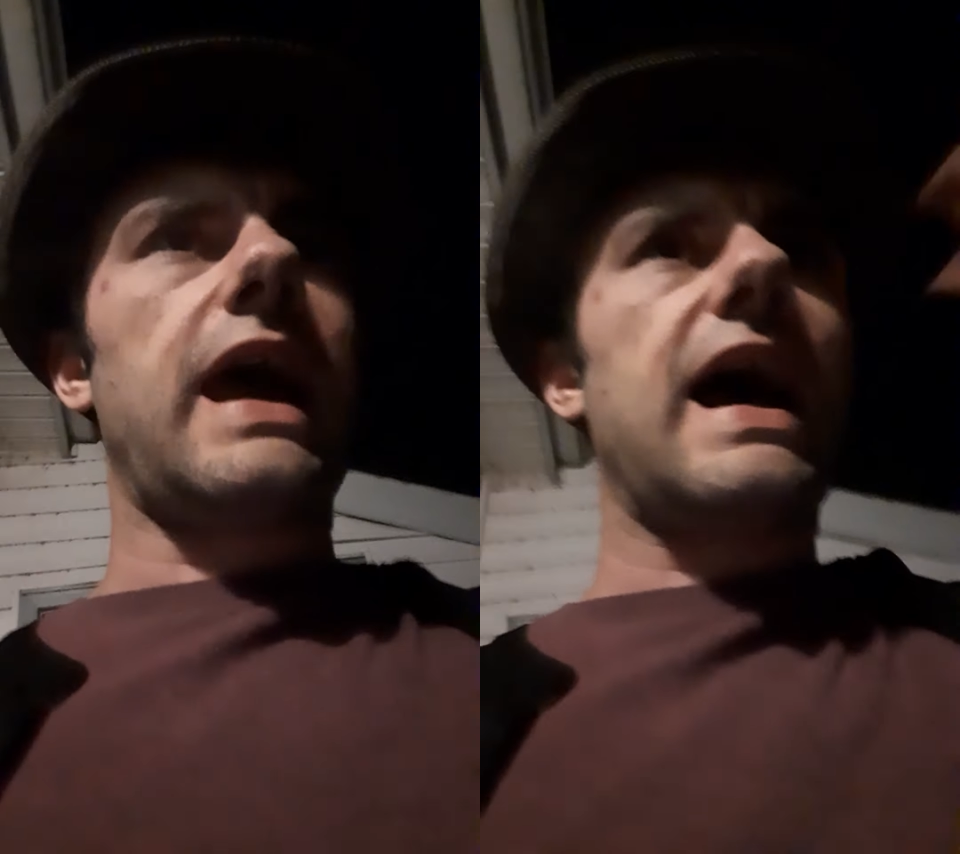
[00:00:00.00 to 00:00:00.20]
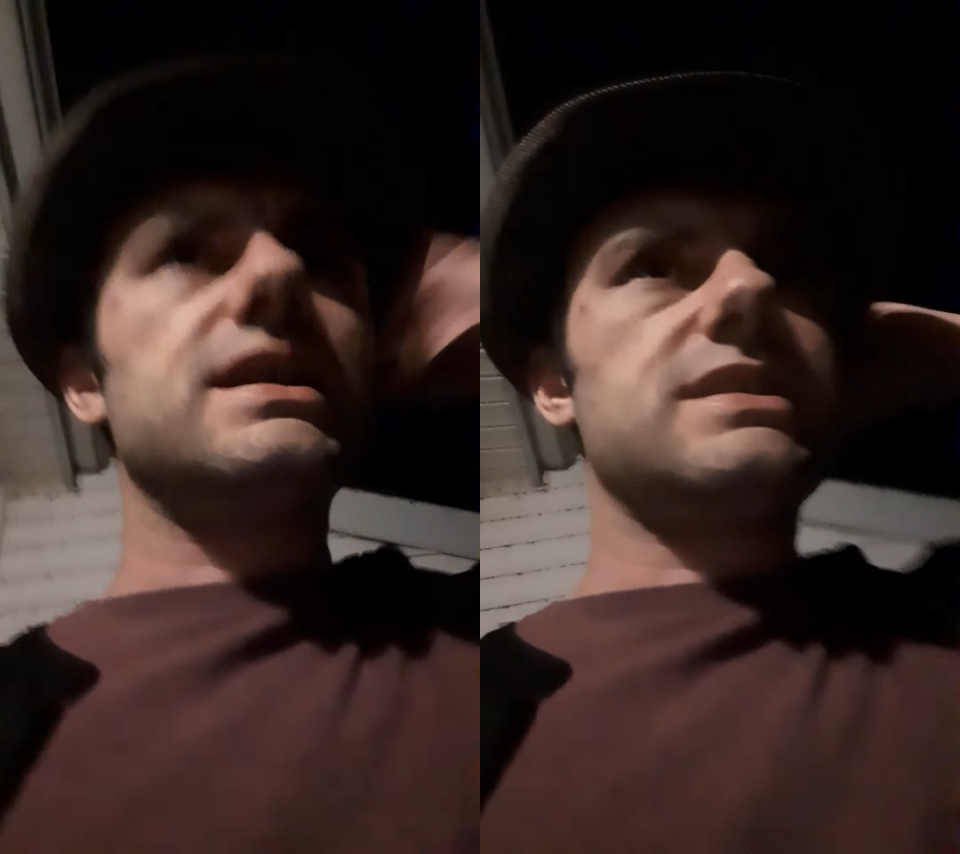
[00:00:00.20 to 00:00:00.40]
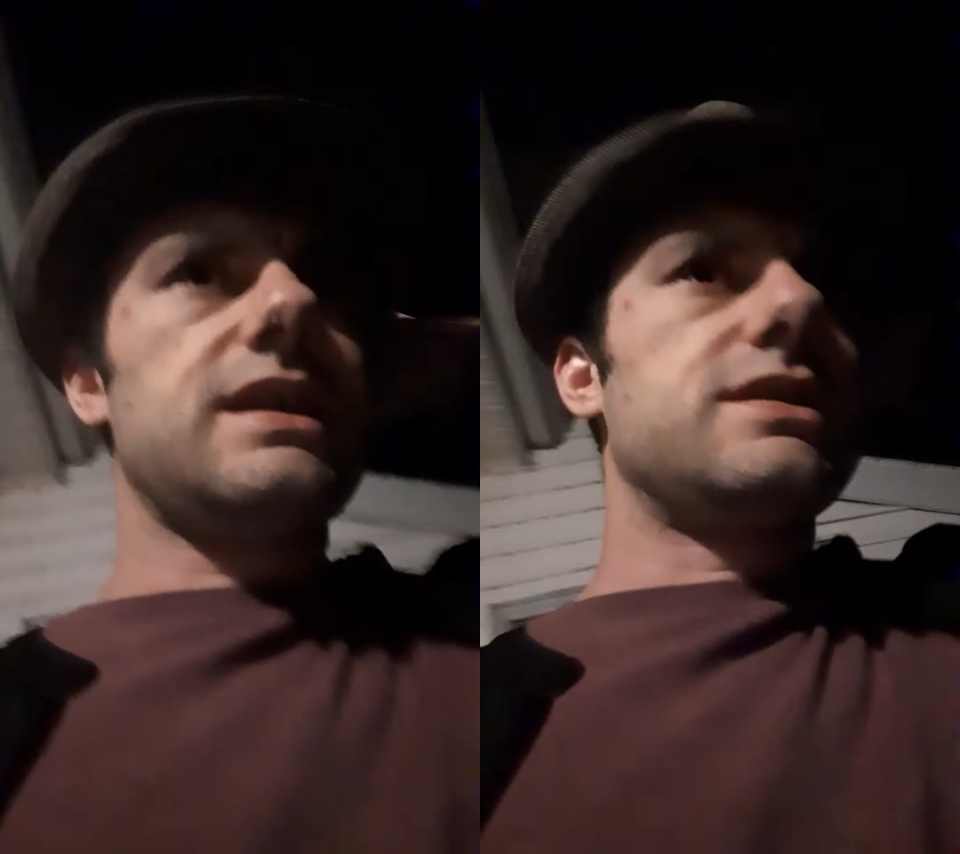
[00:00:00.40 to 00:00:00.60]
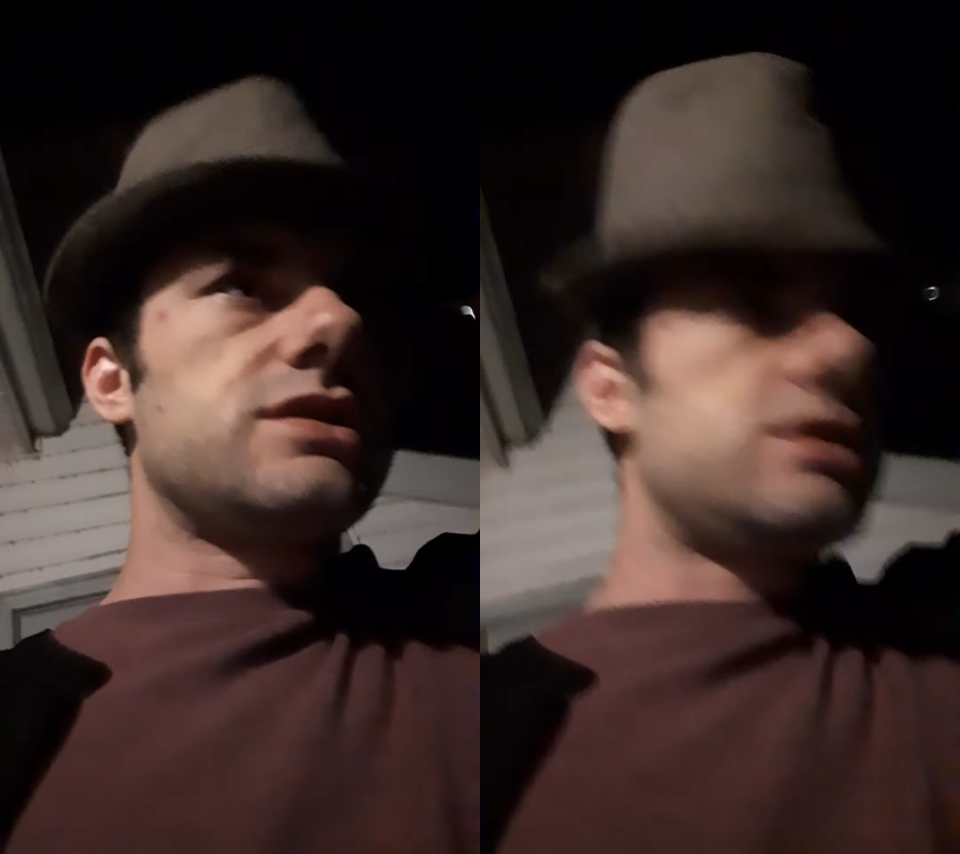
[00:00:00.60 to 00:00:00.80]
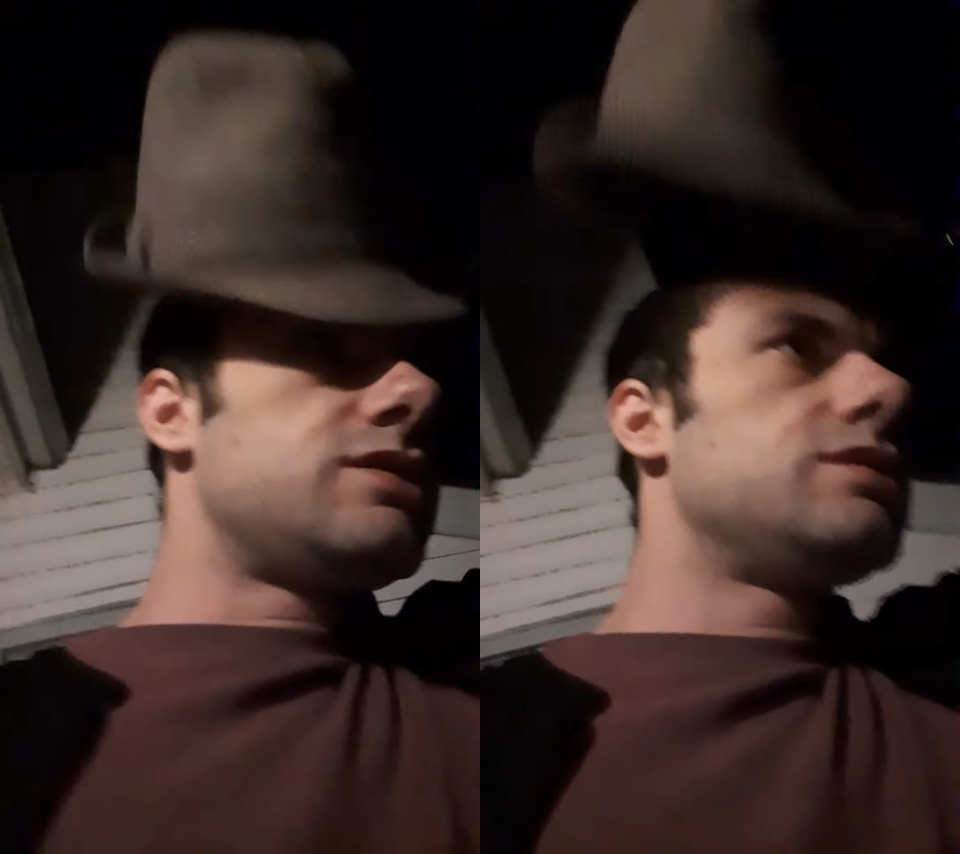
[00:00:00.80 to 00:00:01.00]

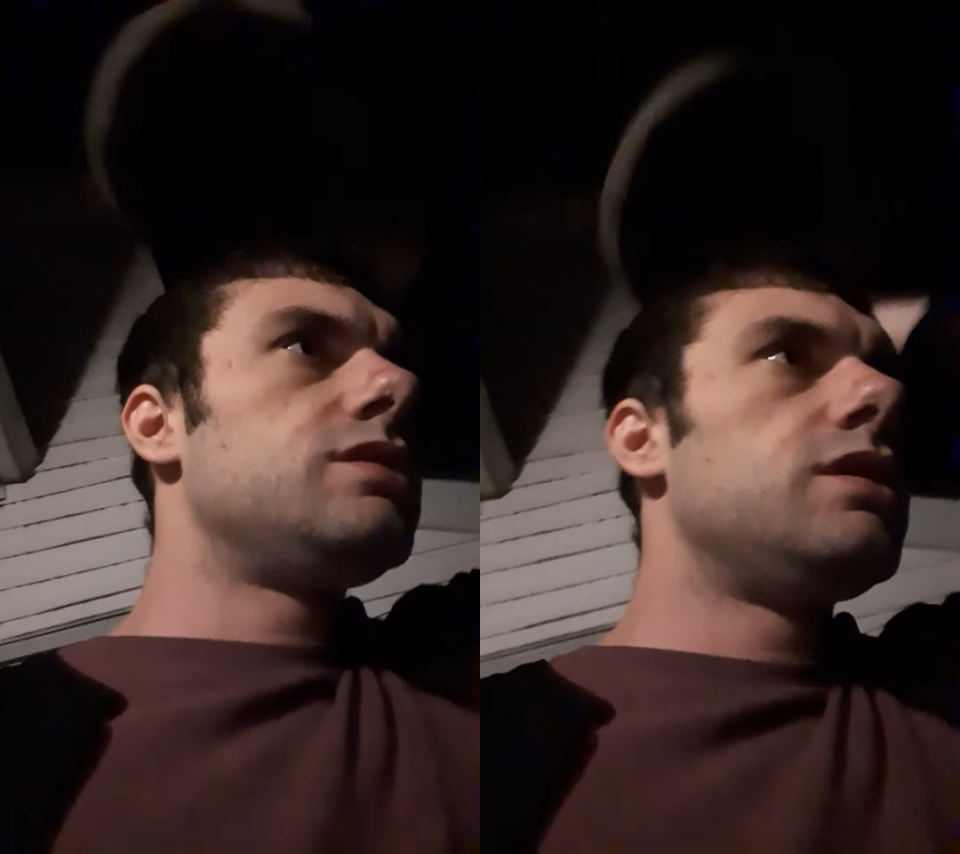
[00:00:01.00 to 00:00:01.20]
assets